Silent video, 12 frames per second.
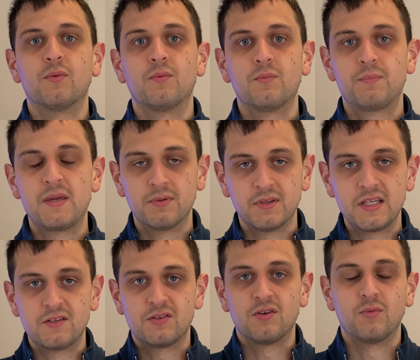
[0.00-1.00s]
people need
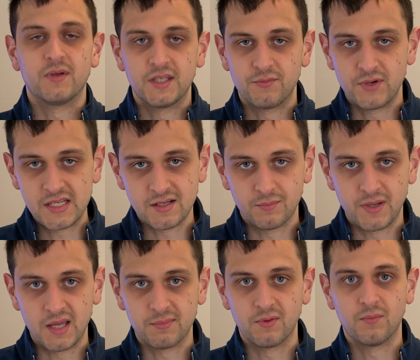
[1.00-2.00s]
to know when they're reading our
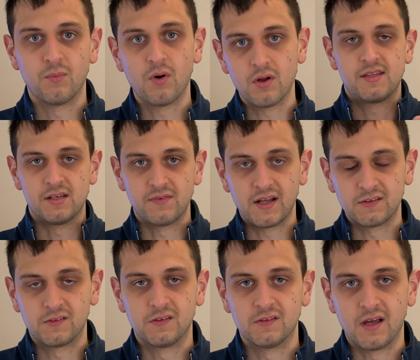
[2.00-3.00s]
paper what the
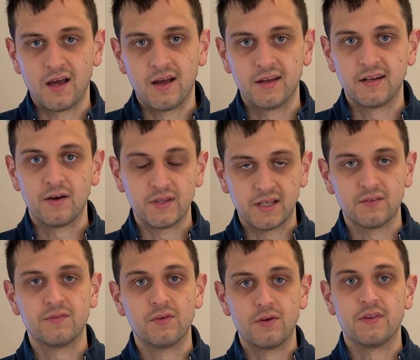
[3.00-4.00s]
advances are and how they can
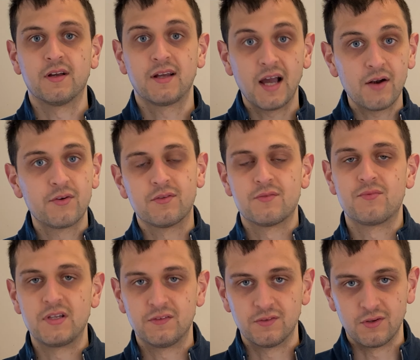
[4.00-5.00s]
further carry on the
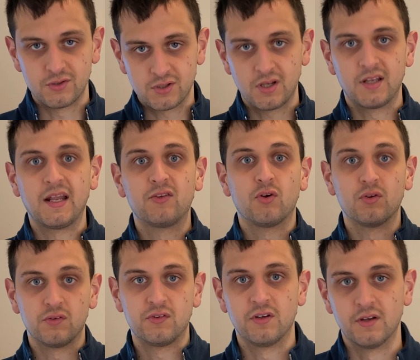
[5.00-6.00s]
research and add on
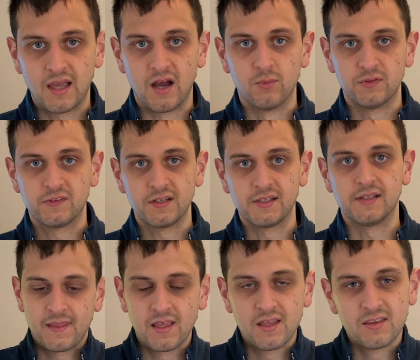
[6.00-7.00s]
to our study.
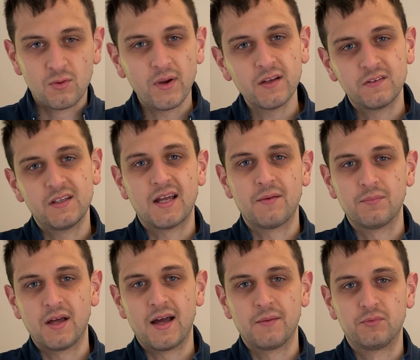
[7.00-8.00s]
The way I see an
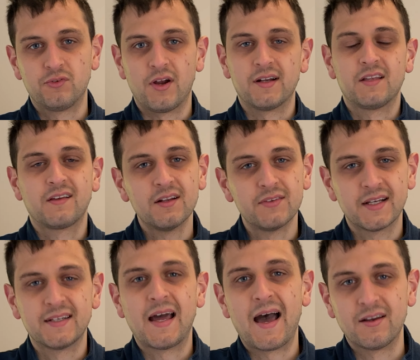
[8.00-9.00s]
abstract, it's kind of like
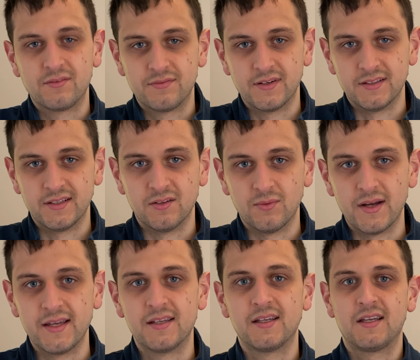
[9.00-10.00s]
an advert in a
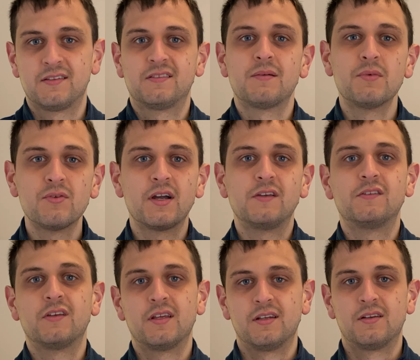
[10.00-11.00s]
way. It's
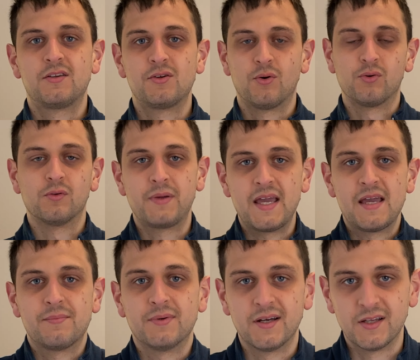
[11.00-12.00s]
summarising your whole
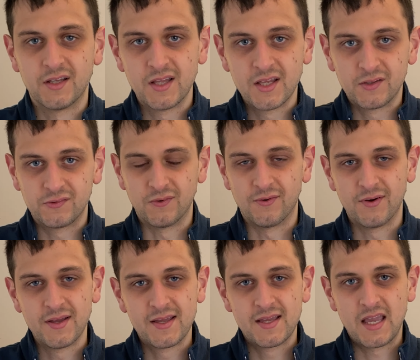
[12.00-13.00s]
paper. So
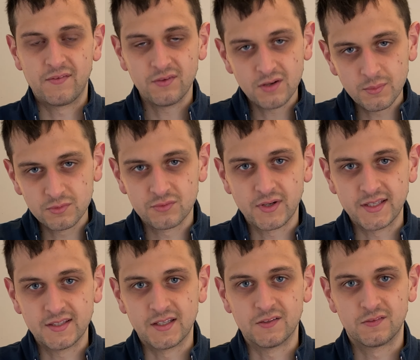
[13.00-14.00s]
if you're able to write
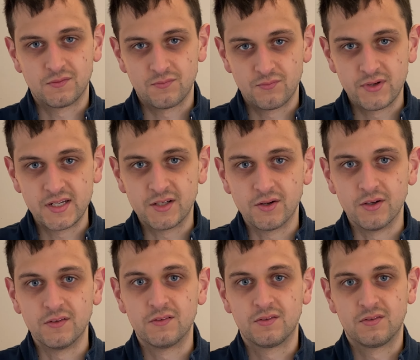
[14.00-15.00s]
this really
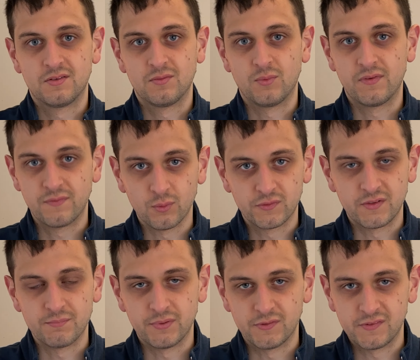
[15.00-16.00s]
good with 4
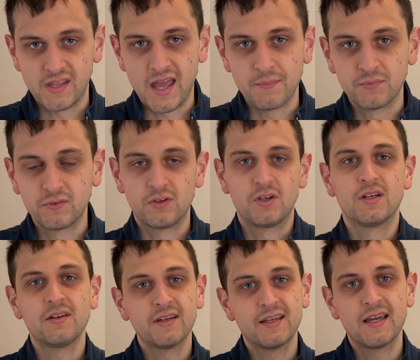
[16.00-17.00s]
simple steps, you're going
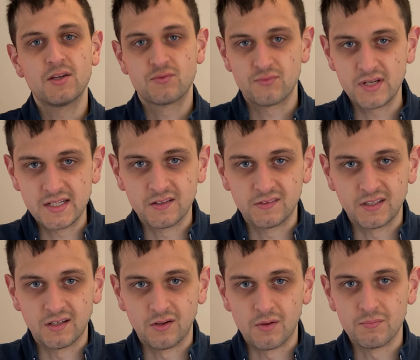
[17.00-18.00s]
to engage readers in
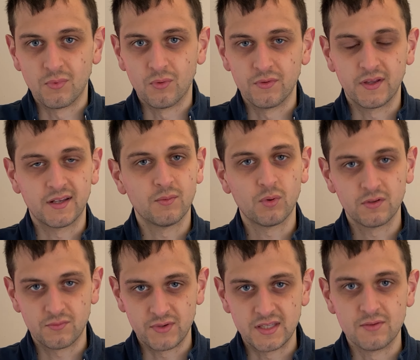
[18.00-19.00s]
a lot more. They're going to want to
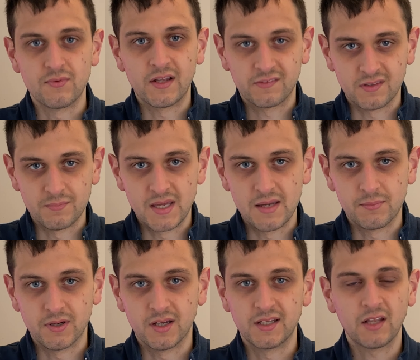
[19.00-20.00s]
read the rest of the
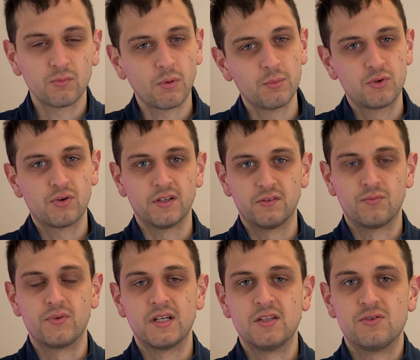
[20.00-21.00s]
paper, and that's what we're trying to
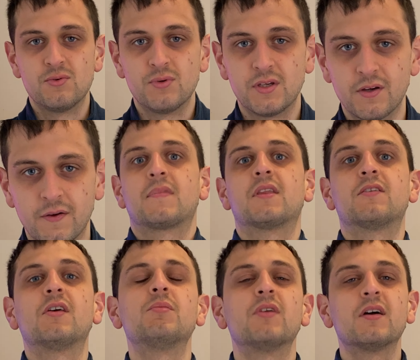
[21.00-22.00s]
really do here.
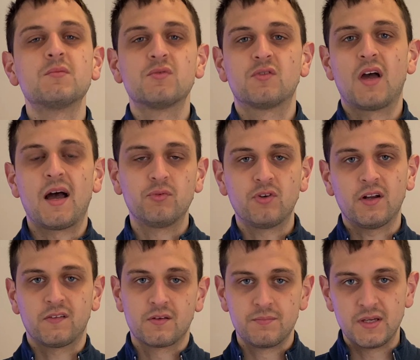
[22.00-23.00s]
Sometimes abstracts
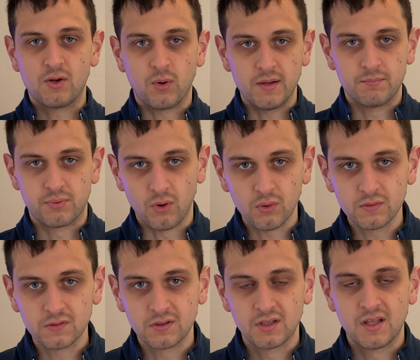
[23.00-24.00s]
can be quite broad,
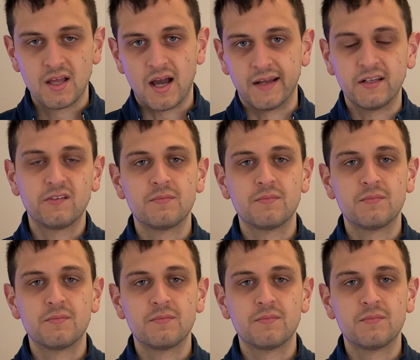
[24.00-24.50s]
and this is a